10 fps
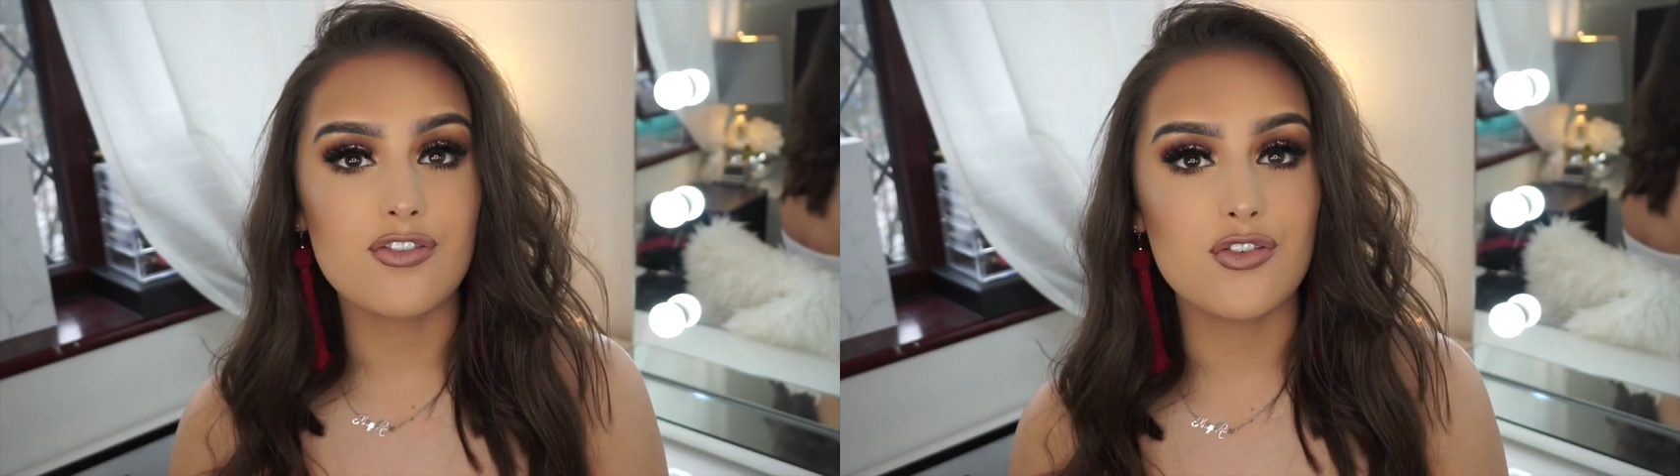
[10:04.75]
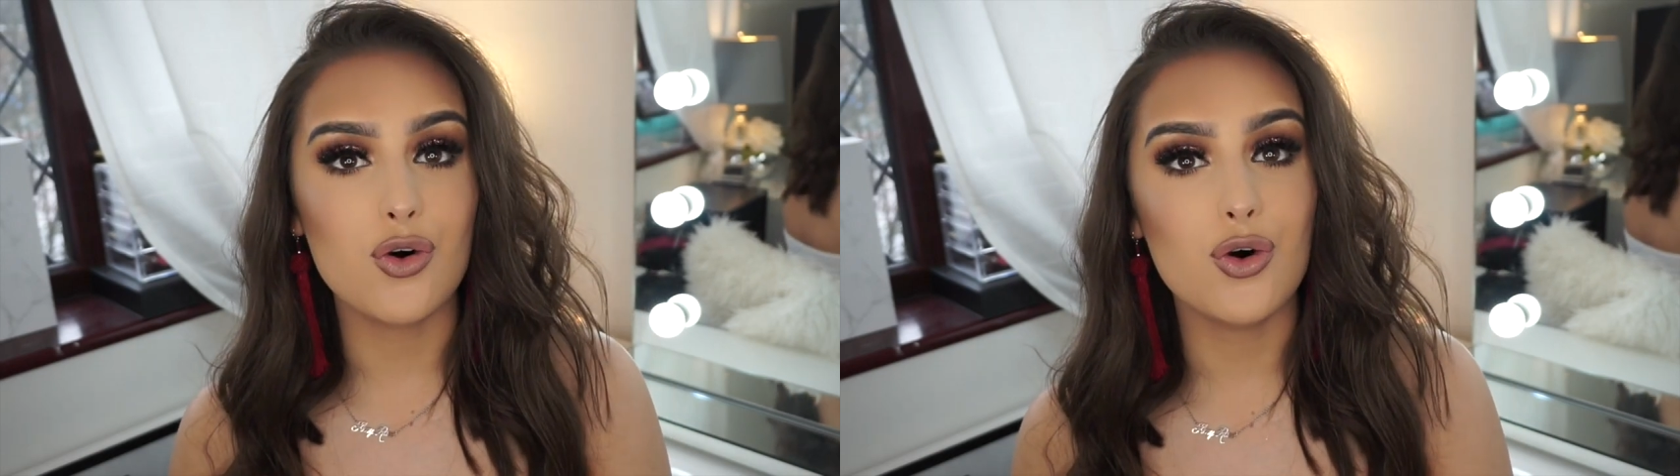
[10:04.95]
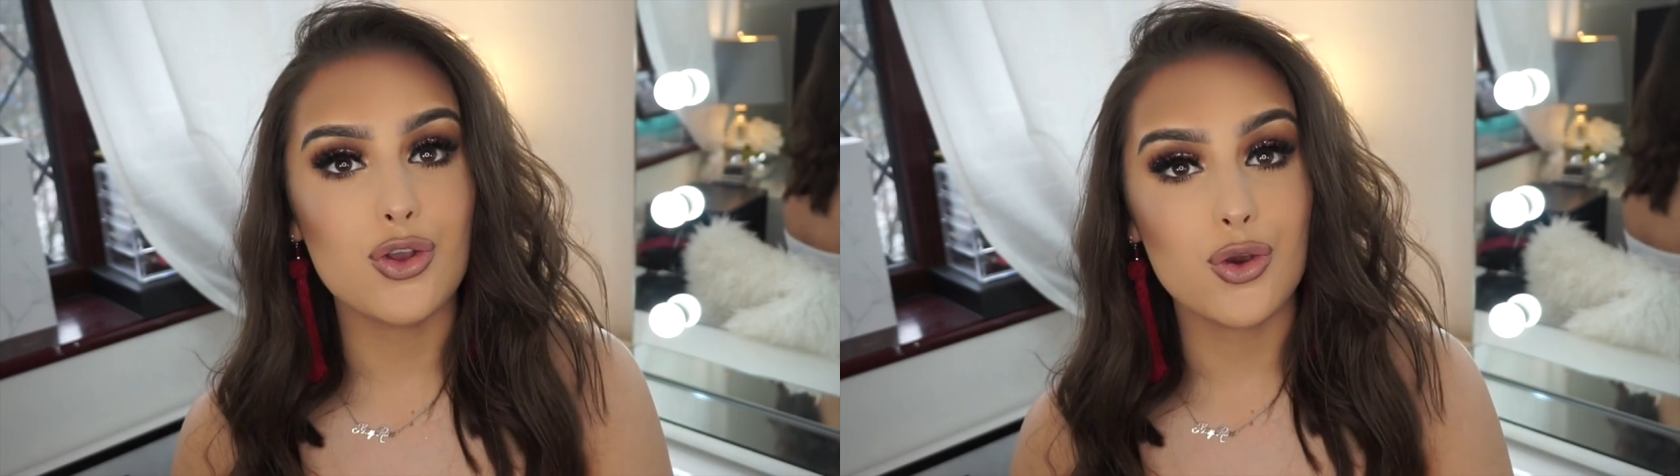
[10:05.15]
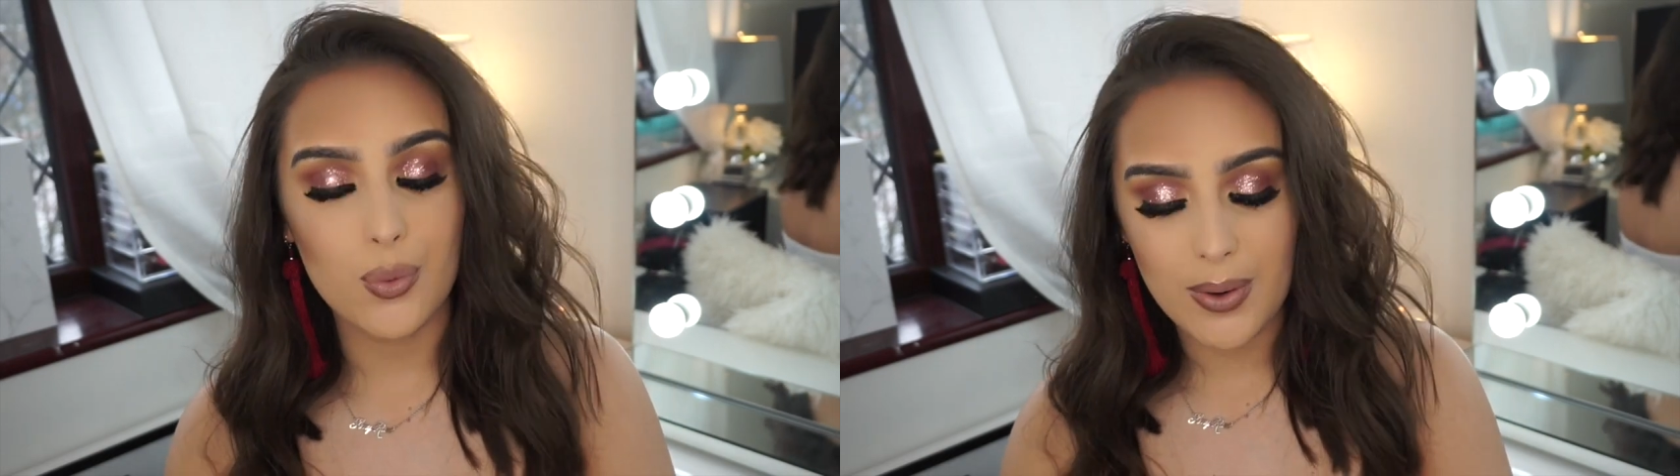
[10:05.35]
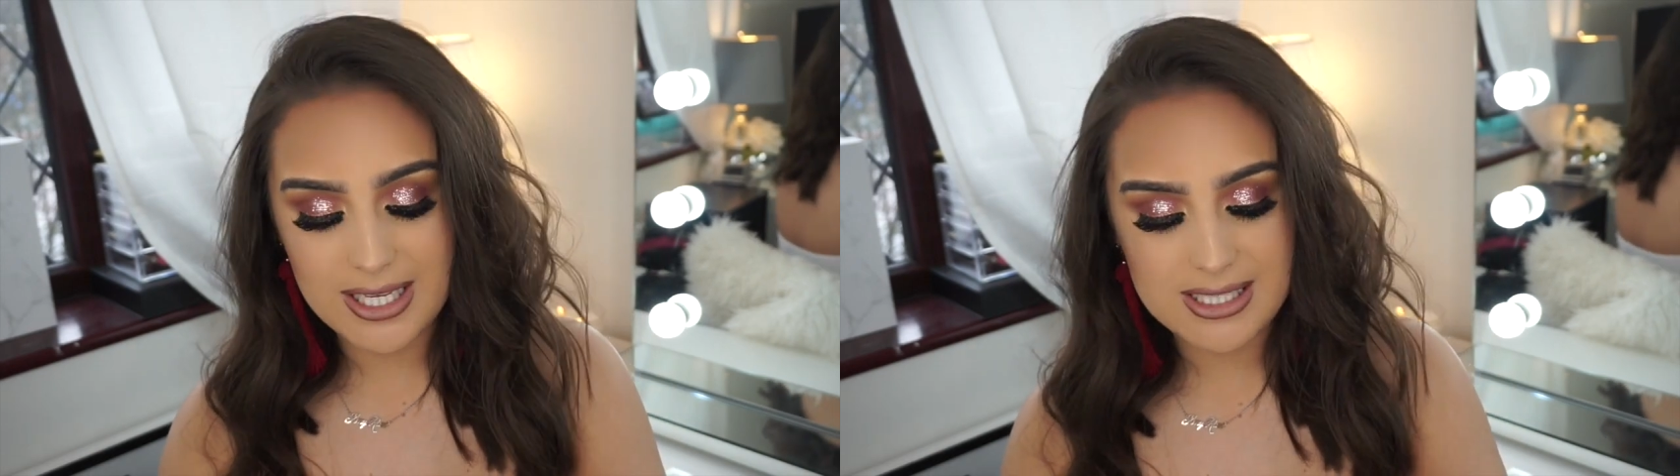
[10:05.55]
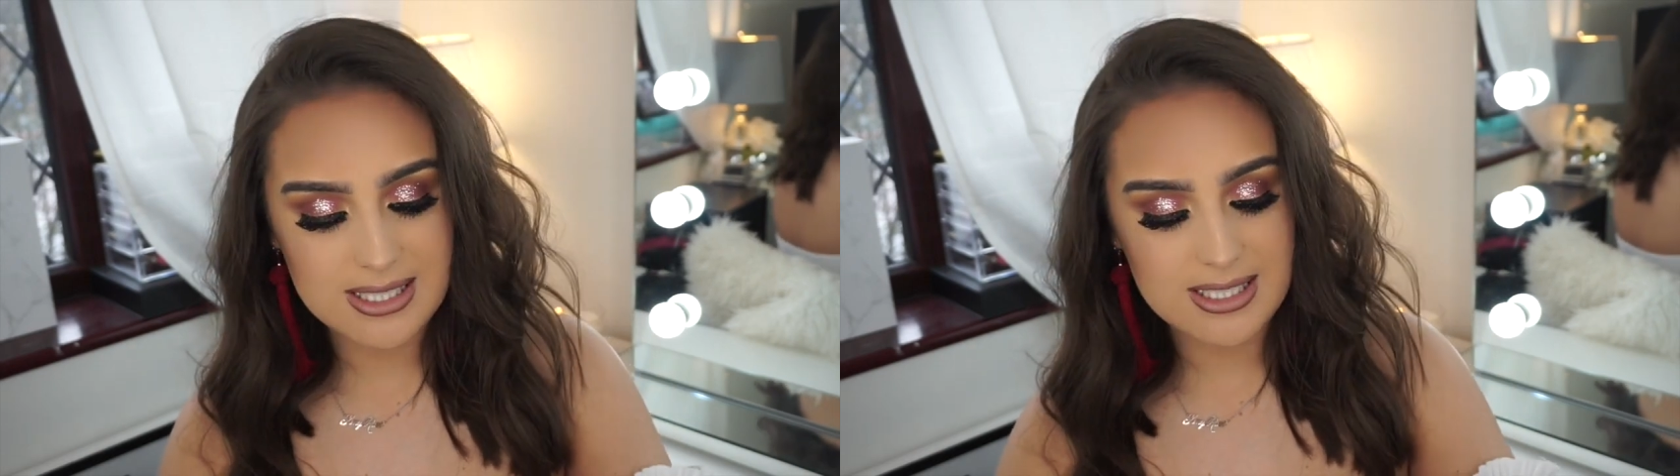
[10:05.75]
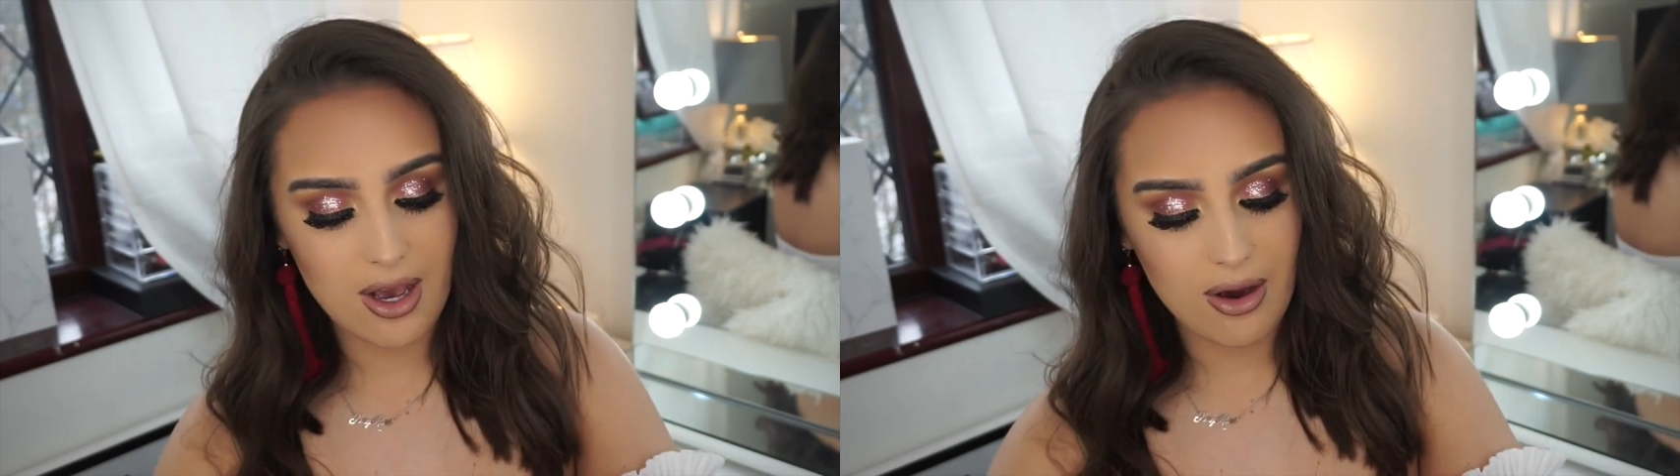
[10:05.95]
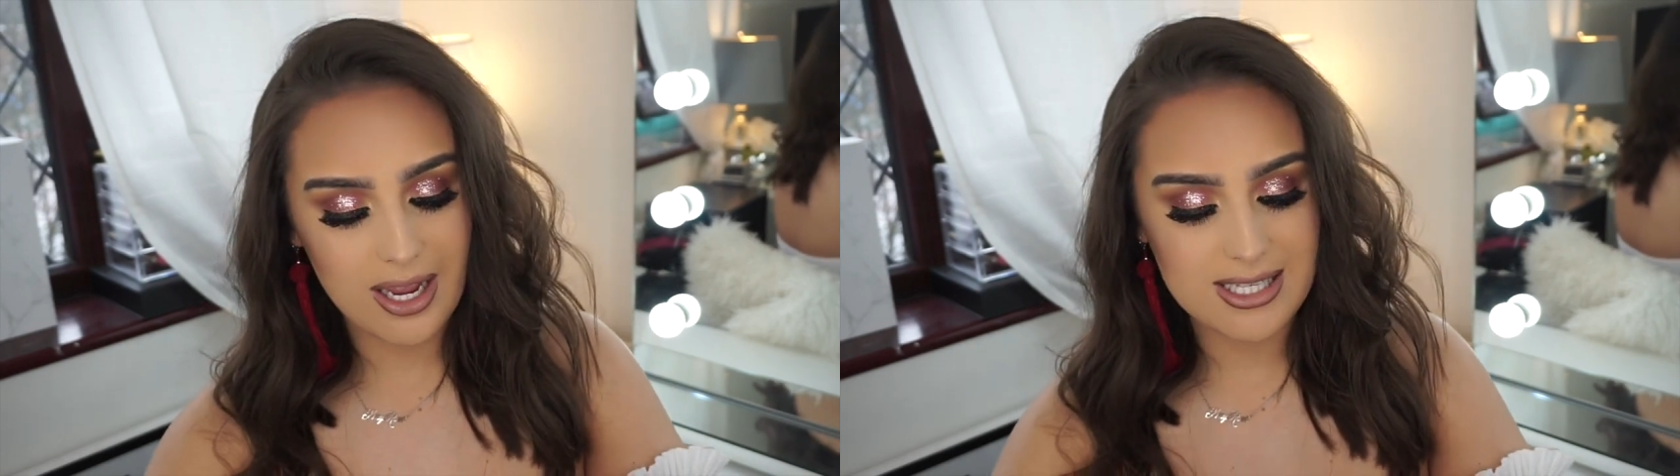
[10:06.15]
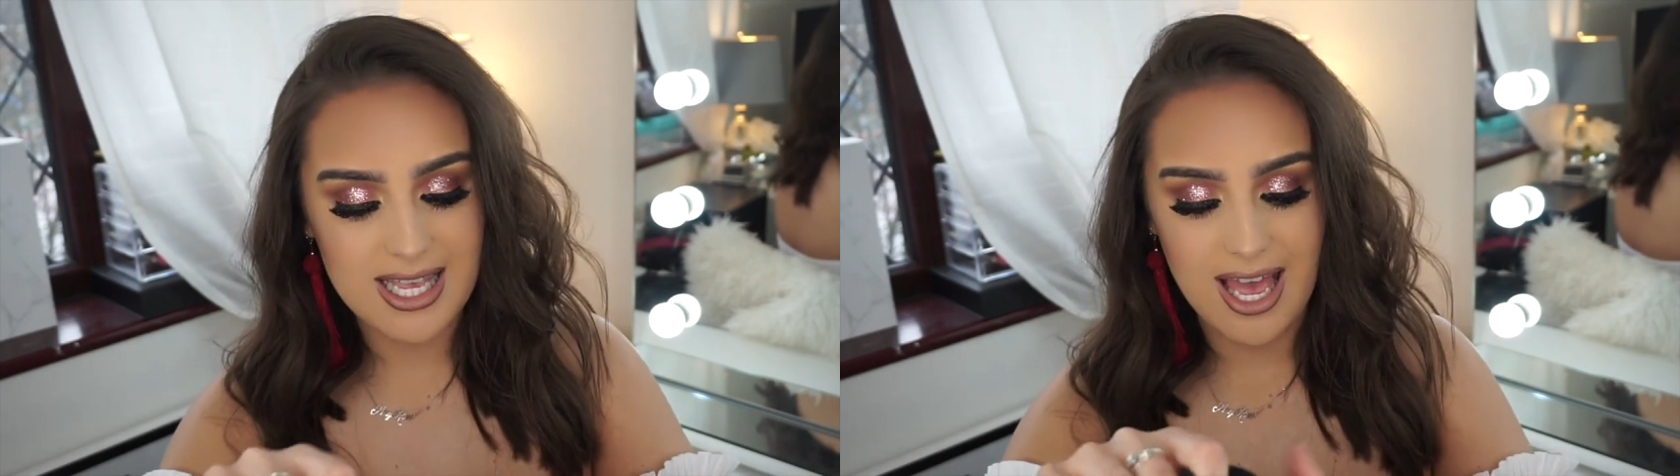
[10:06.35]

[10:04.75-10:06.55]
for your waist size